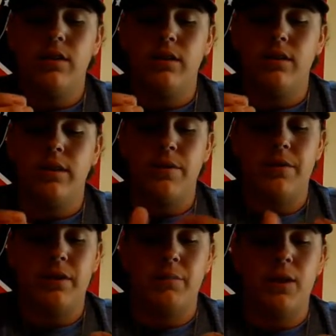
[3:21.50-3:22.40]

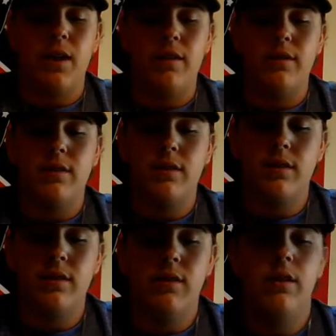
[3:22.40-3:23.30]
Definitely brass.
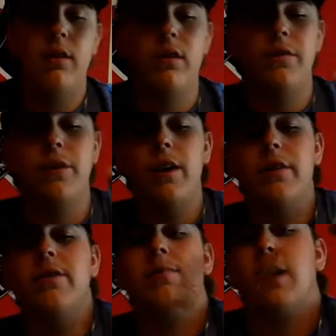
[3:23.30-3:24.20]
If you're not
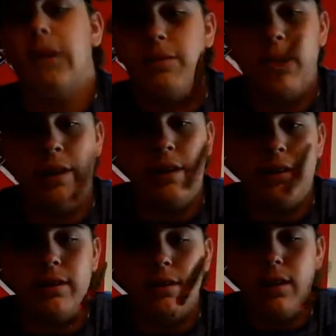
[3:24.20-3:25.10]
using a brass weight,
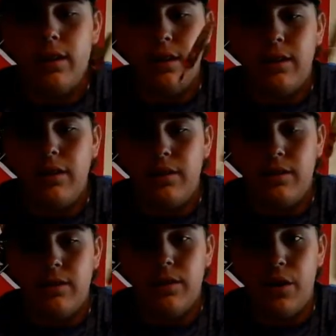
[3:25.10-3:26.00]

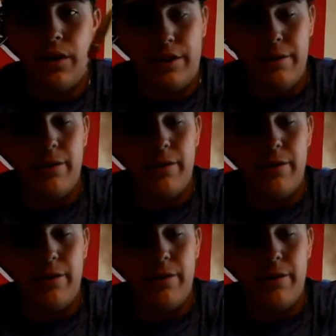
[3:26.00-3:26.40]
you're already doing it